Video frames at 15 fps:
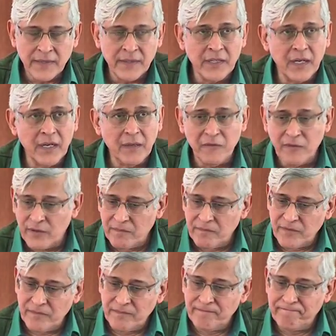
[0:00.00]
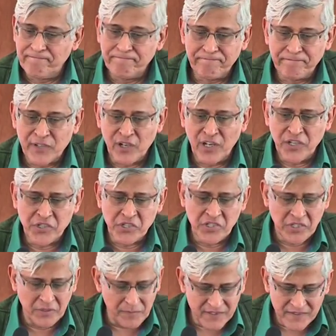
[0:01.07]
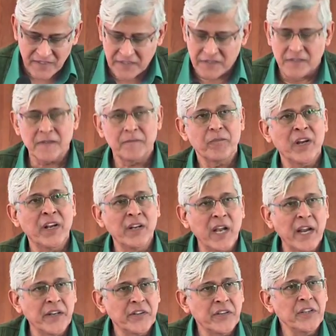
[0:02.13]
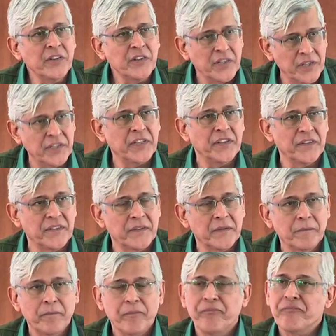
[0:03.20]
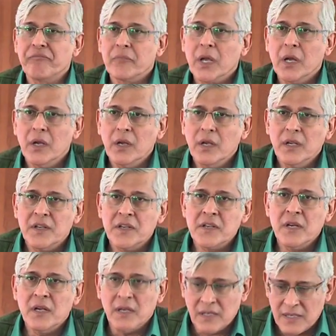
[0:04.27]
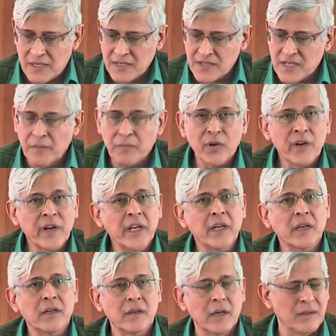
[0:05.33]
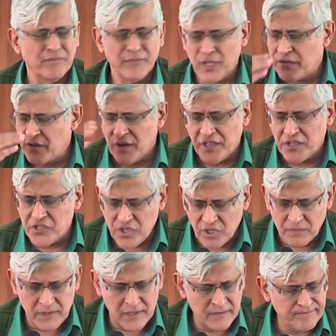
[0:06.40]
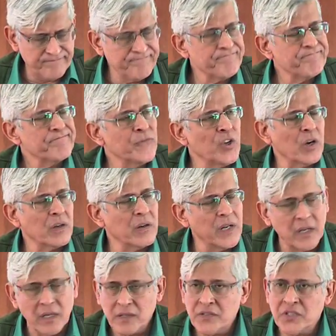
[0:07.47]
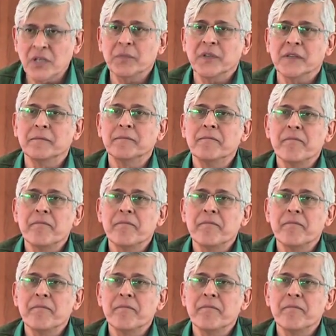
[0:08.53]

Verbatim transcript: The, the relationship is this. In 1930s, some Greek, uh, sorry, German, not Greek, German,